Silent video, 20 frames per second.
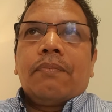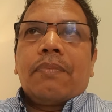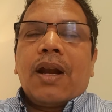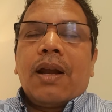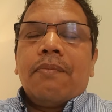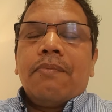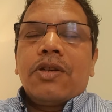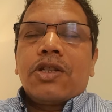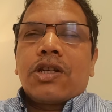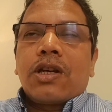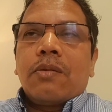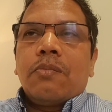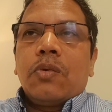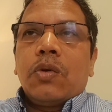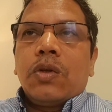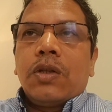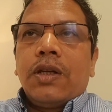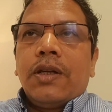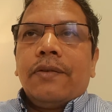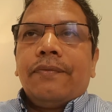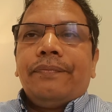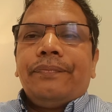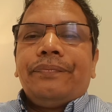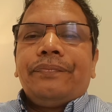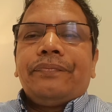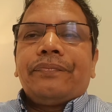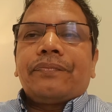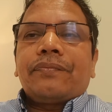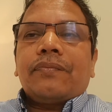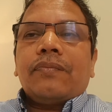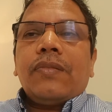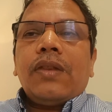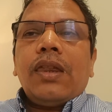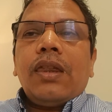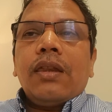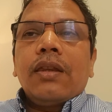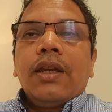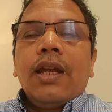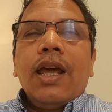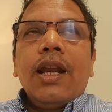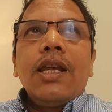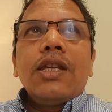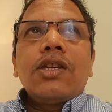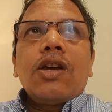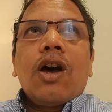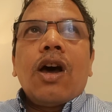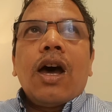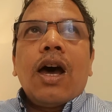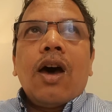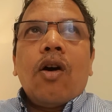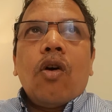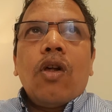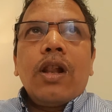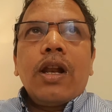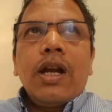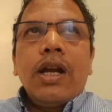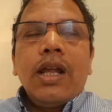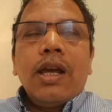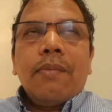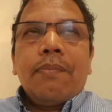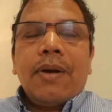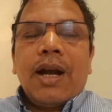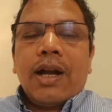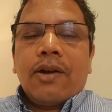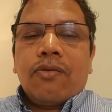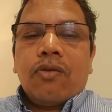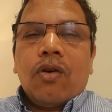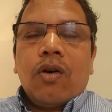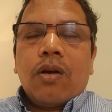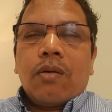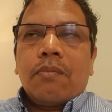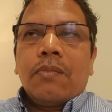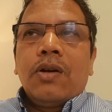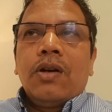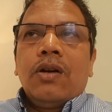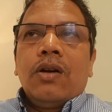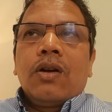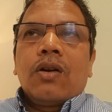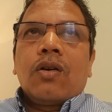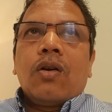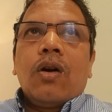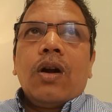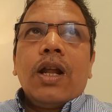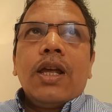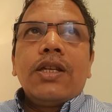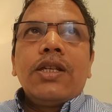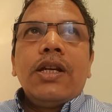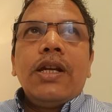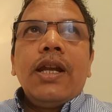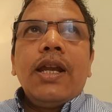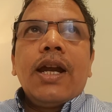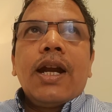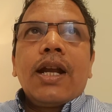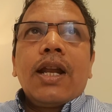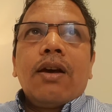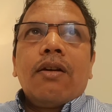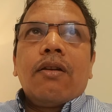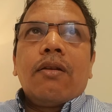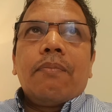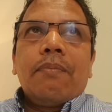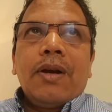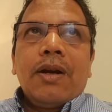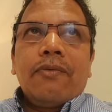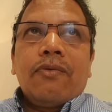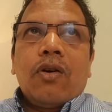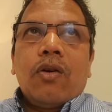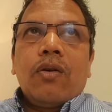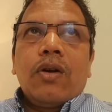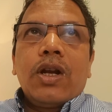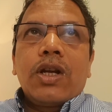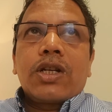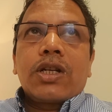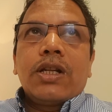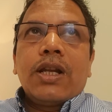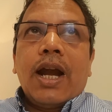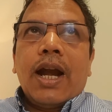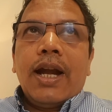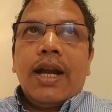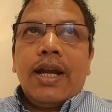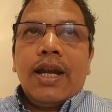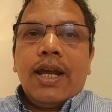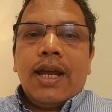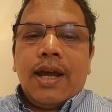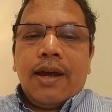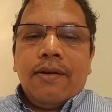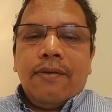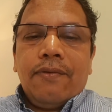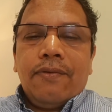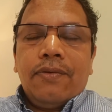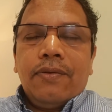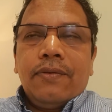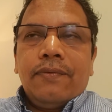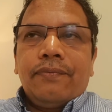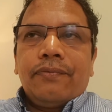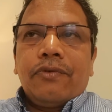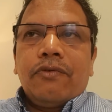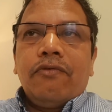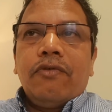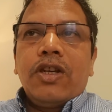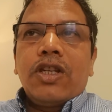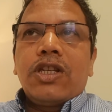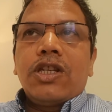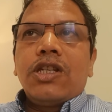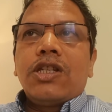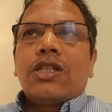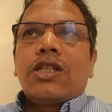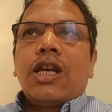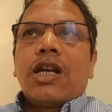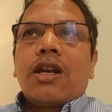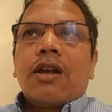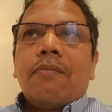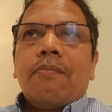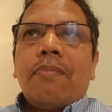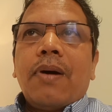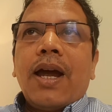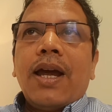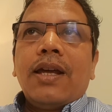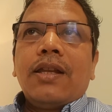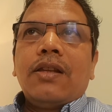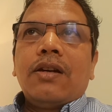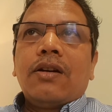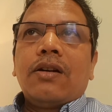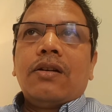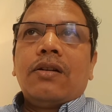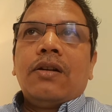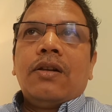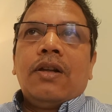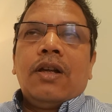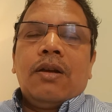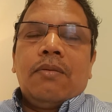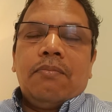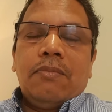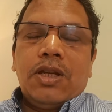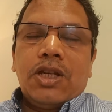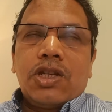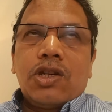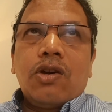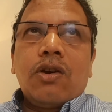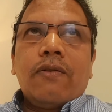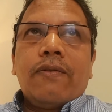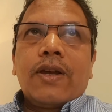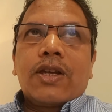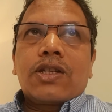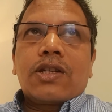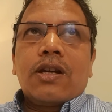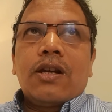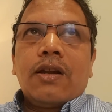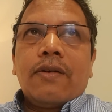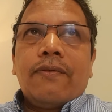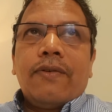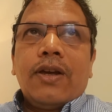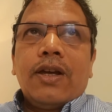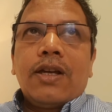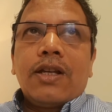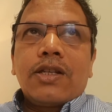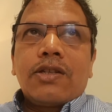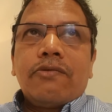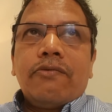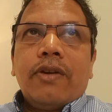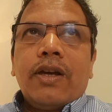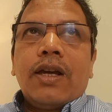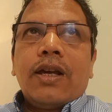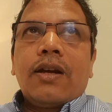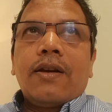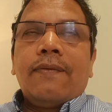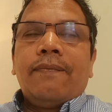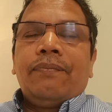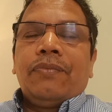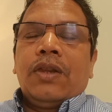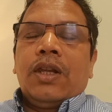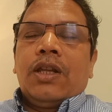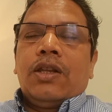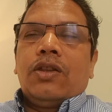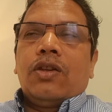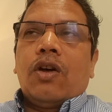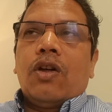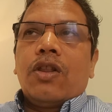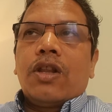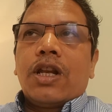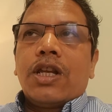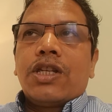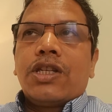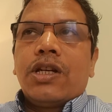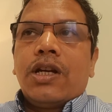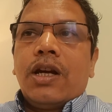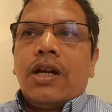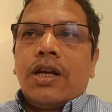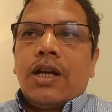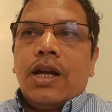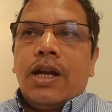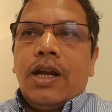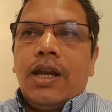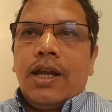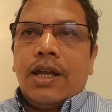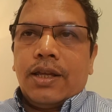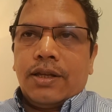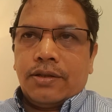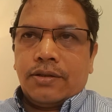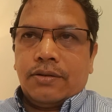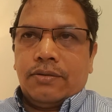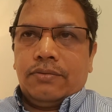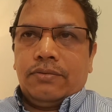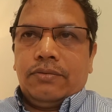Prime Minister Modi. There is already a platform called as India Development Foundation IDF, which is set up by the Ministry of External Affairs, where non-resident Indians